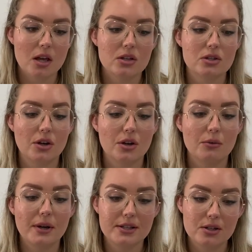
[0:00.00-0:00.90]
So
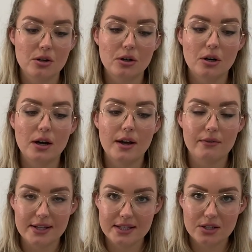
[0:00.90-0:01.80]
once your
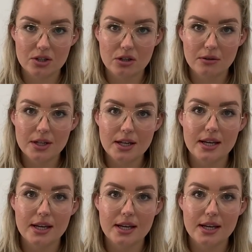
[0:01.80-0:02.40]
resin is cured, it